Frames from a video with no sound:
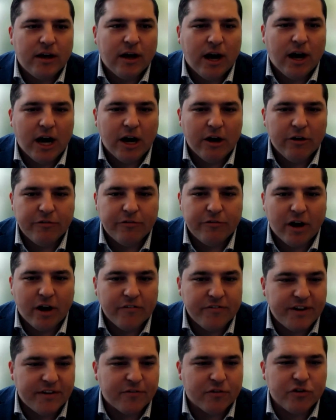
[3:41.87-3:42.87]

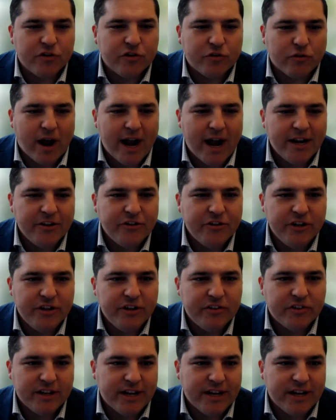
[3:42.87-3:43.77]
of different strategies.